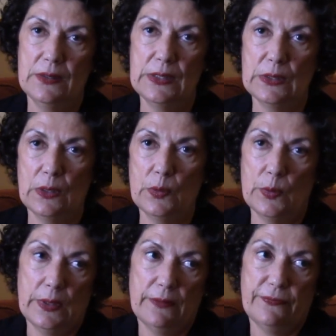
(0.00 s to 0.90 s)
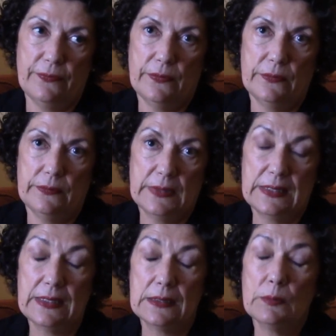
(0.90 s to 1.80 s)
you know,
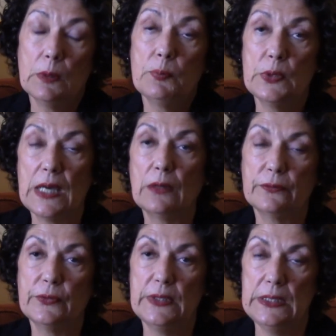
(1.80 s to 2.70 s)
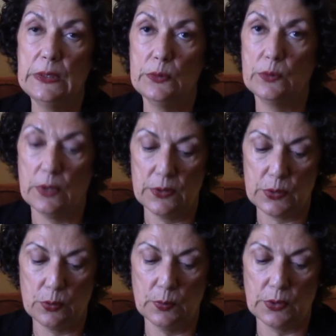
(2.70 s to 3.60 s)
that they will put out for EU
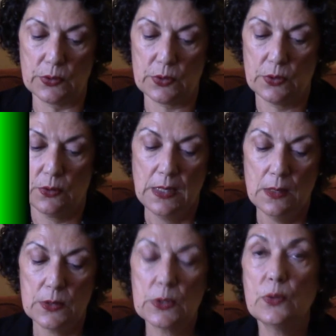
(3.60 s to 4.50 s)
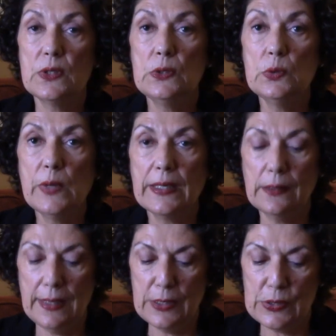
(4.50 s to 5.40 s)
consumers. So the new
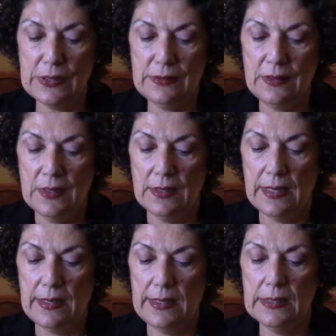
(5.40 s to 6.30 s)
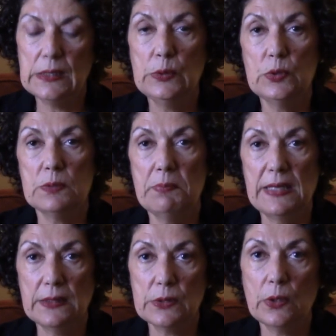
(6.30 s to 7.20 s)
regulation includes
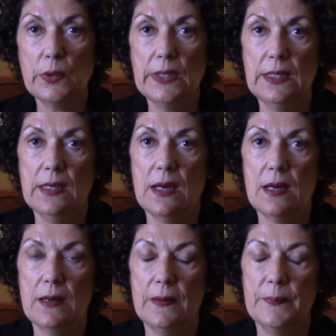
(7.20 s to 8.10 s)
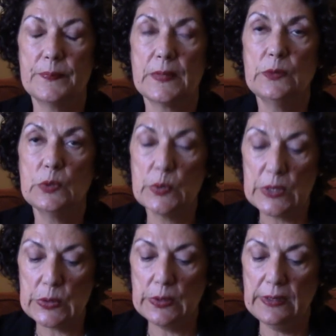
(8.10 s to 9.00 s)
mandatory
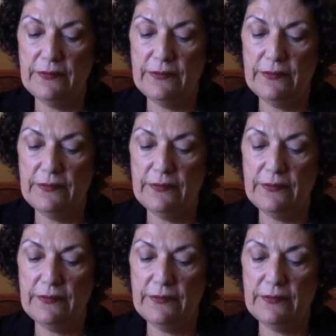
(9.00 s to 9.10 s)
nutritional